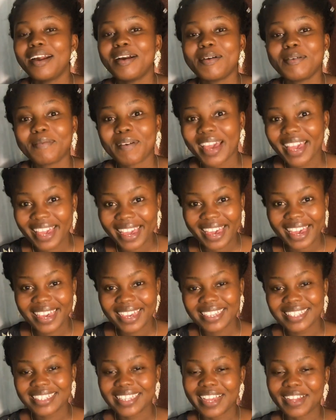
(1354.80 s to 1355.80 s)
Bye
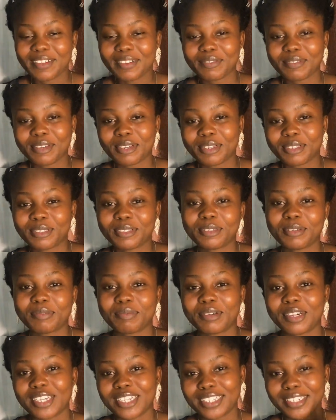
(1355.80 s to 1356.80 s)
guys, I love you all so
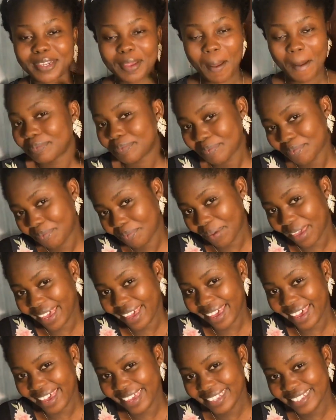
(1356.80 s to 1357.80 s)
much. Bye
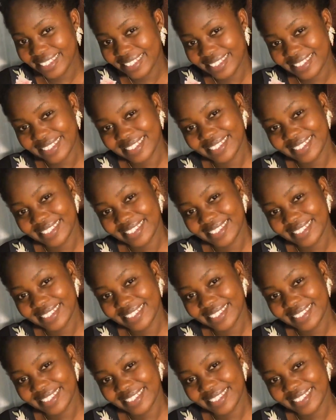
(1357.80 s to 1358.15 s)
guys.